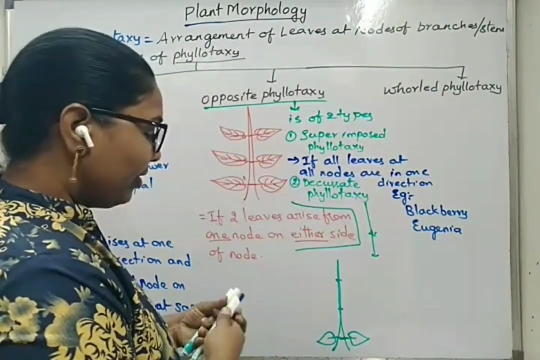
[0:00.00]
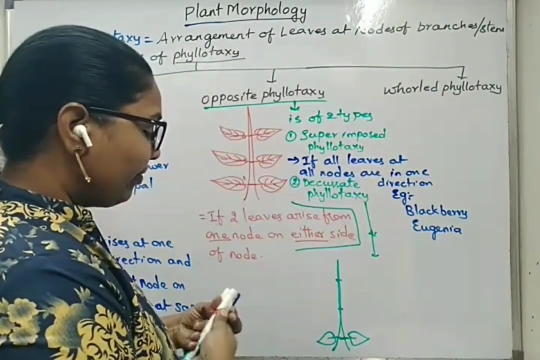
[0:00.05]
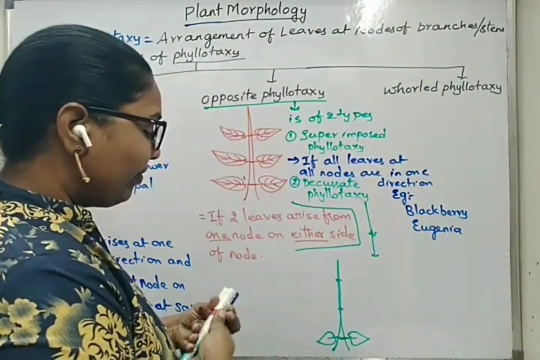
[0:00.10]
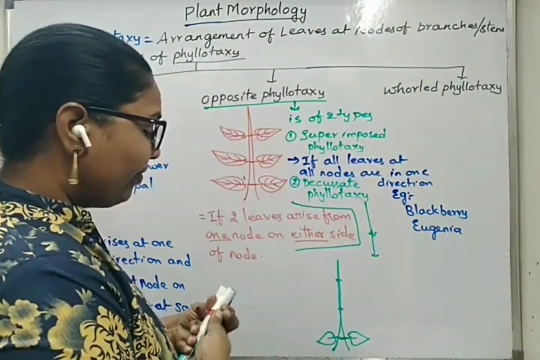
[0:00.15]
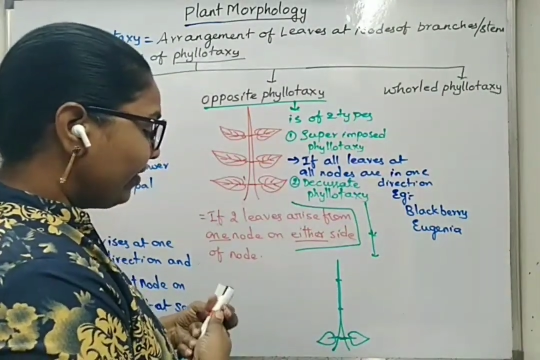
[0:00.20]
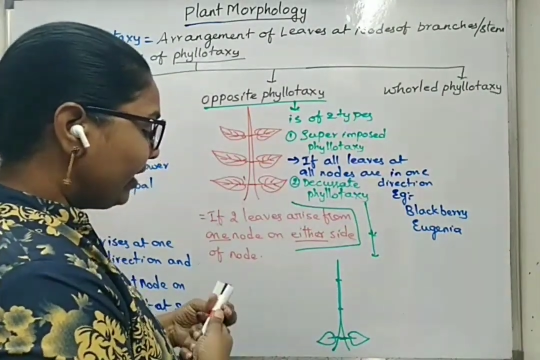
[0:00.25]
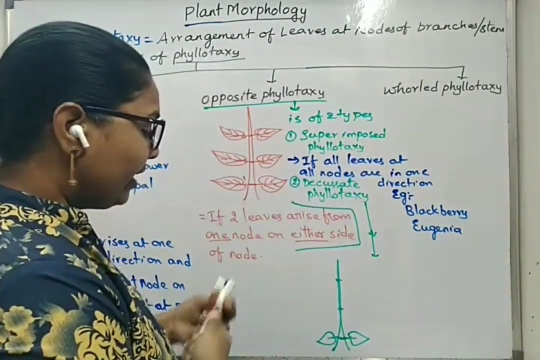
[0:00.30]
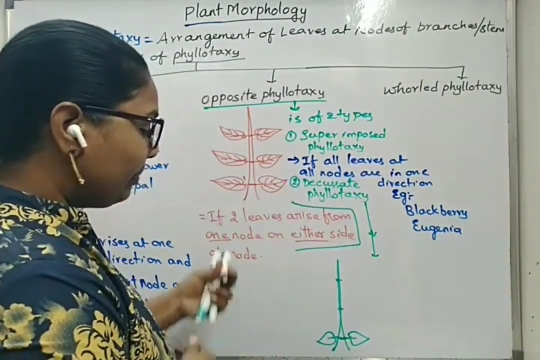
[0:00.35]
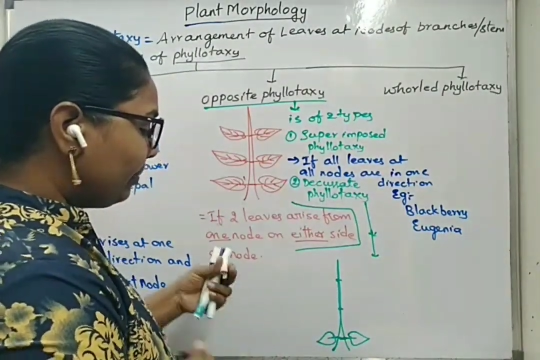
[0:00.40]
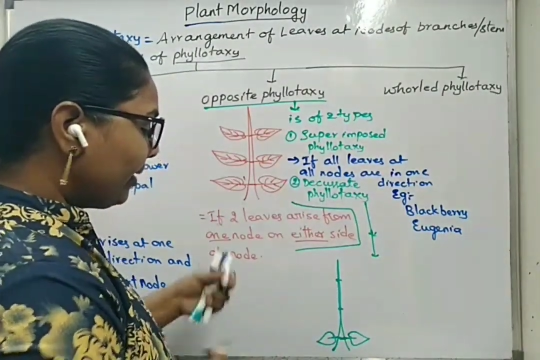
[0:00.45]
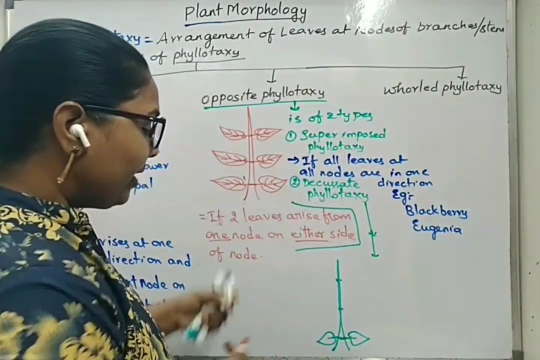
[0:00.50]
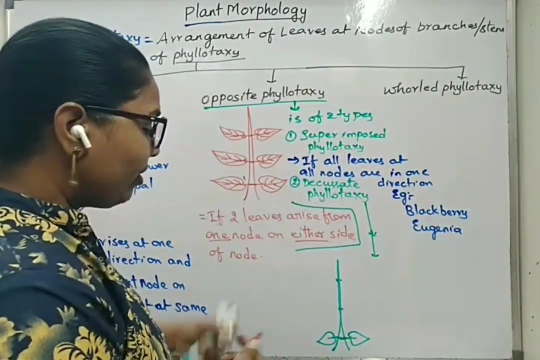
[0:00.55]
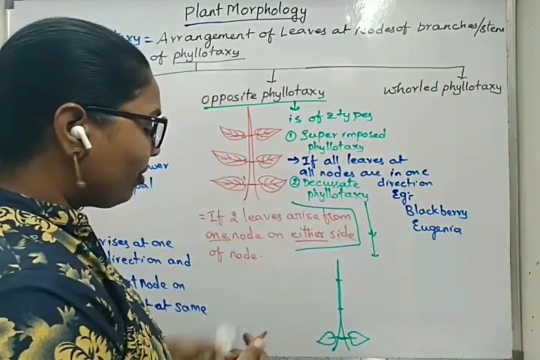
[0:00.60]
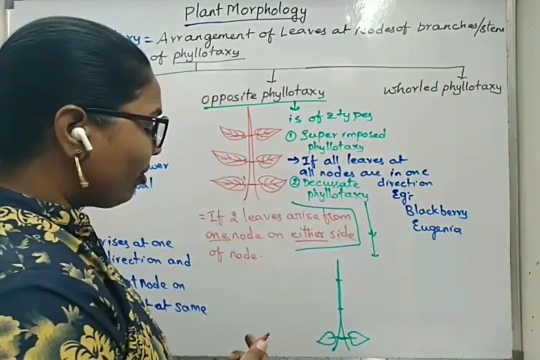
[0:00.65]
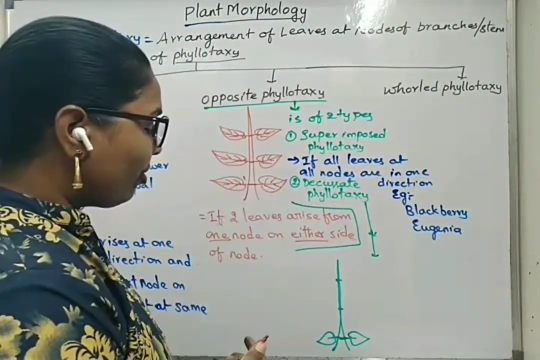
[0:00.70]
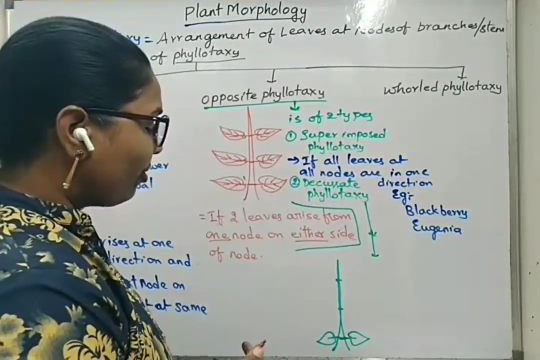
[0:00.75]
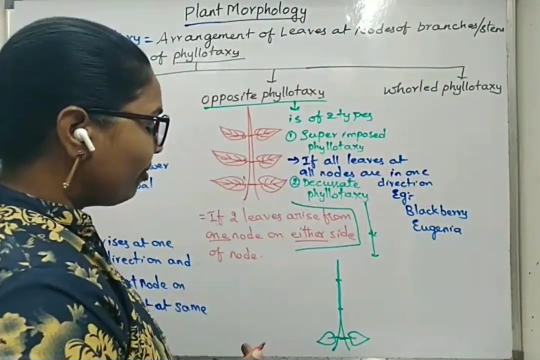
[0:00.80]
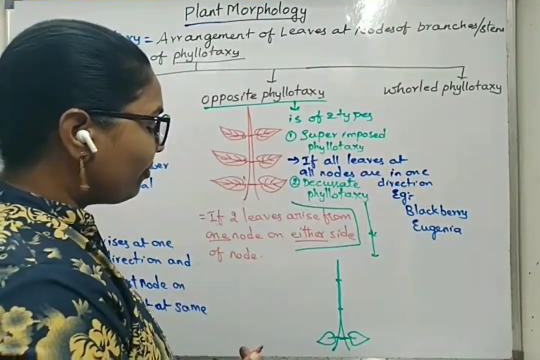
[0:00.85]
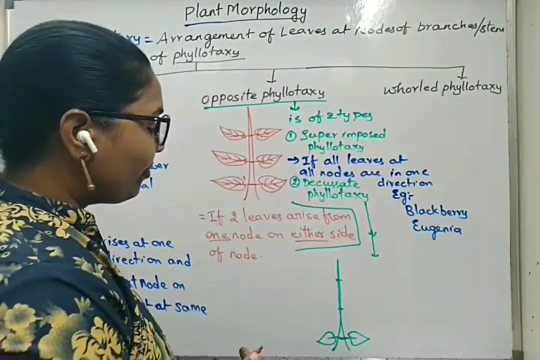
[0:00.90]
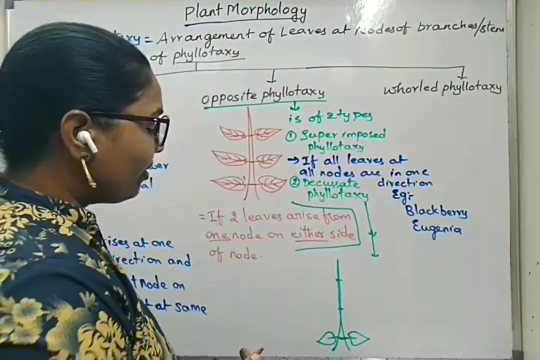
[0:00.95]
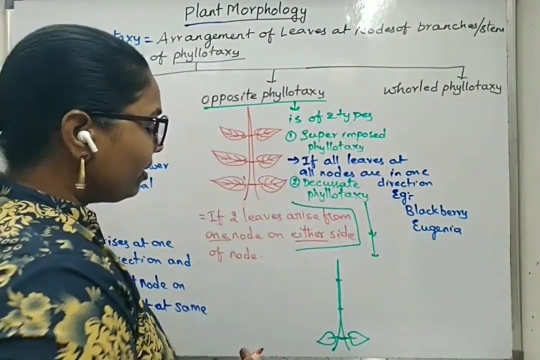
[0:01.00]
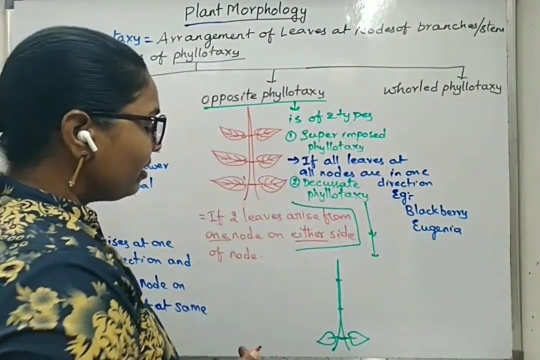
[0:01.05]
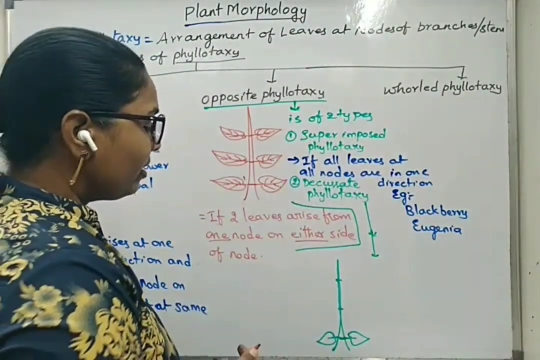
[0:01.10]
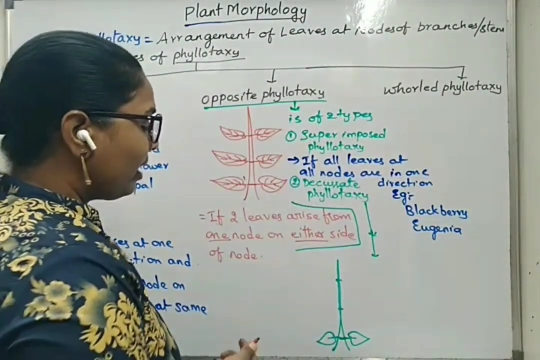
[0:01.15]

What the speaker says: will be of